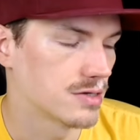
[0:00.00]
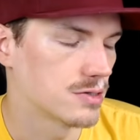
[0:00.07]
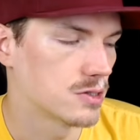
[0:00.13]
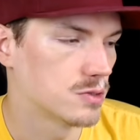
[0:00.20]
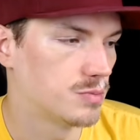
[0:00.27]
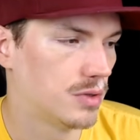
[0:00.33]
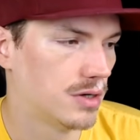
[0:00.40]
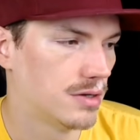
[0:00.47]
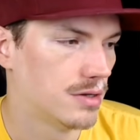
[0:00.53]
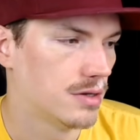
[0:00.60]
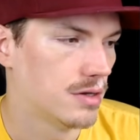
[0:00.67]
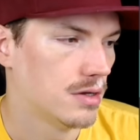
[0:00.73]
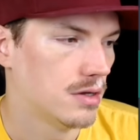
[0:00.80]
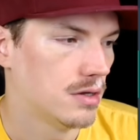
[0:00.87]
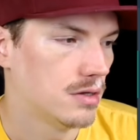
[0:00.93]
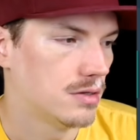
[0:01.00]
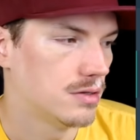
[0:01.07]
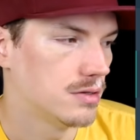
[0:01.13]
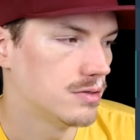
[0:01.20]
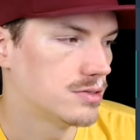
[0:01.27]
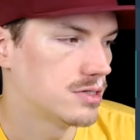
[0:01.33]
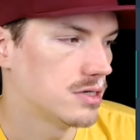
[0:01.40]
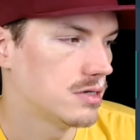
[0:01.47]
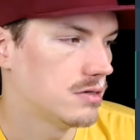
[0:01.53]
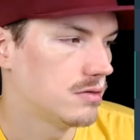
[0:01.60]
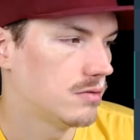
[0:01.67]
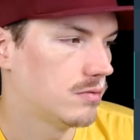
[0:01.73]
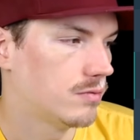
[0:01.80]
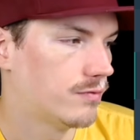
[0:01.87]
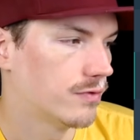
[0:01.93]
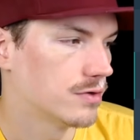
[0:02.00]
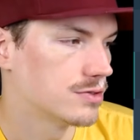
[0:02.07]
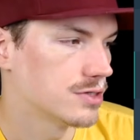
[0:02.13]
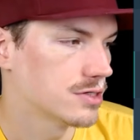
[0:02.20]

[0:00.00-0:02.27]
But you see, for just